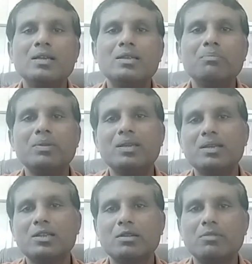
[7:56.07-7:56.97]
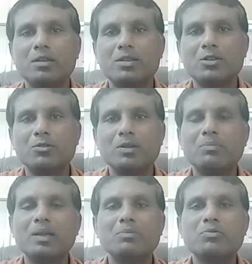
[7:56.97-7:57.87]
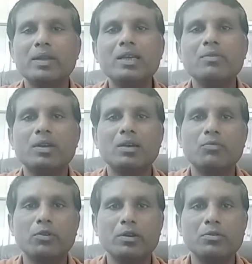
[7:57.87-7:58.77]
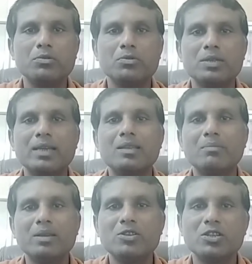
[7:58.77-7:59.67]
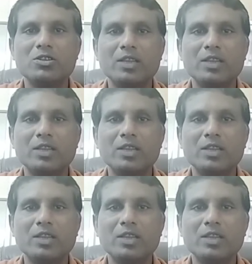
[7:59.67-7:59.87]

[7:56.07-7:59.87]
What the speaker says: sympathetic towards you, it becomes very difficult for you to send the message